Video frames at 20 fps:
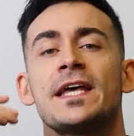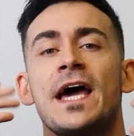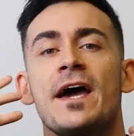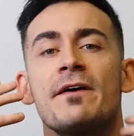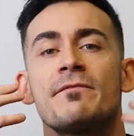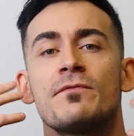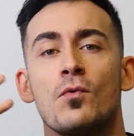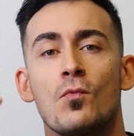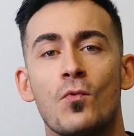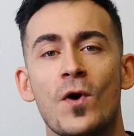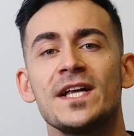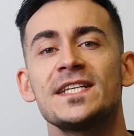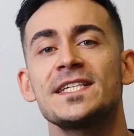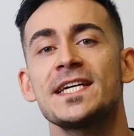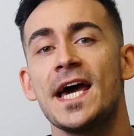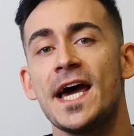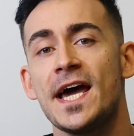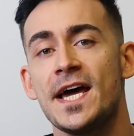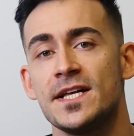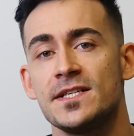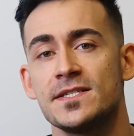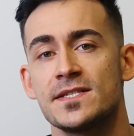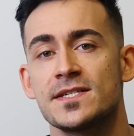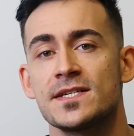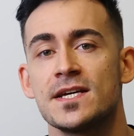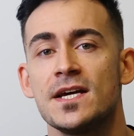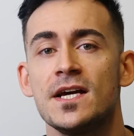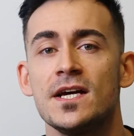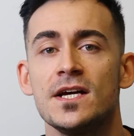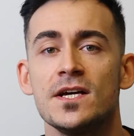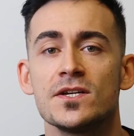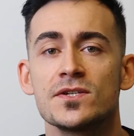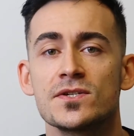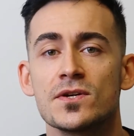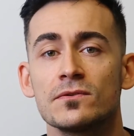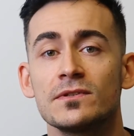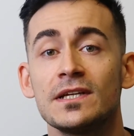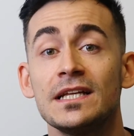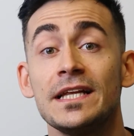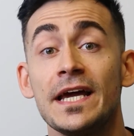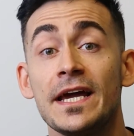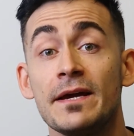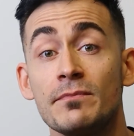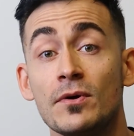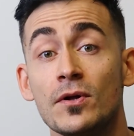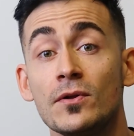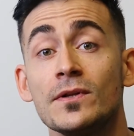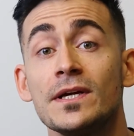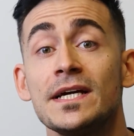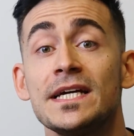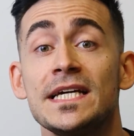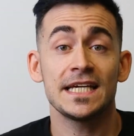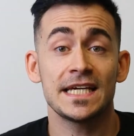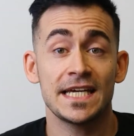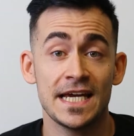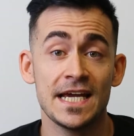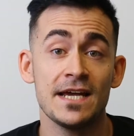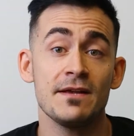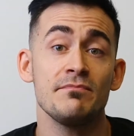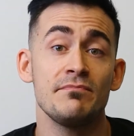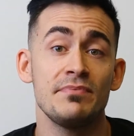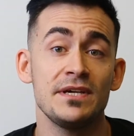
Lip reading: have wet hands. So the label can